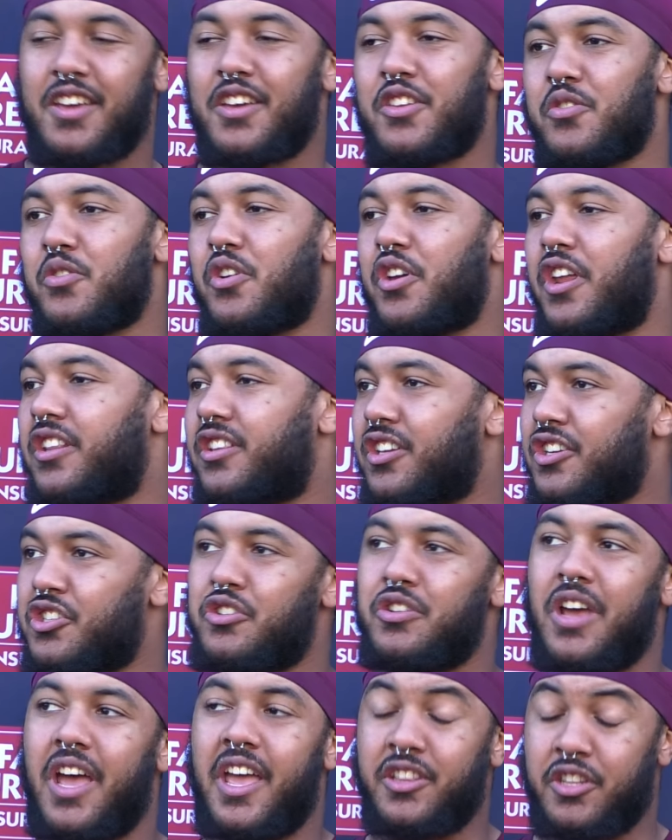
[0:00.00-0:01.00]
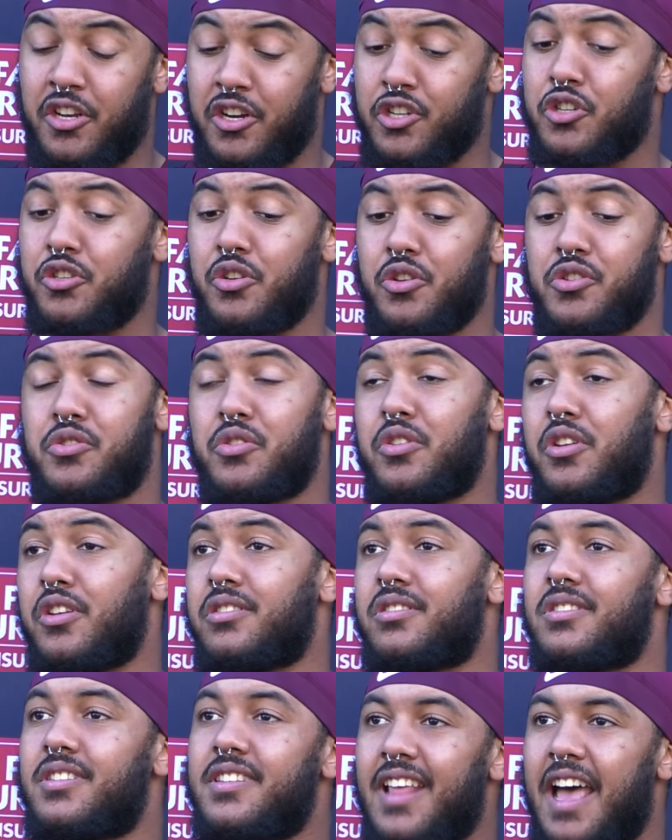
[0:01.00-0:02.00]
you're an international
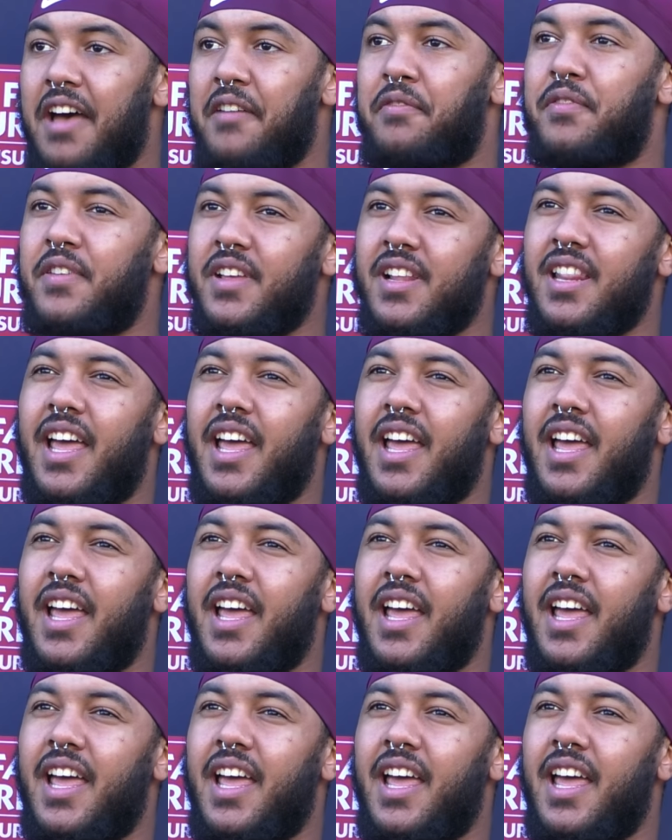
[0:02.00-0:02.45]
student, I feel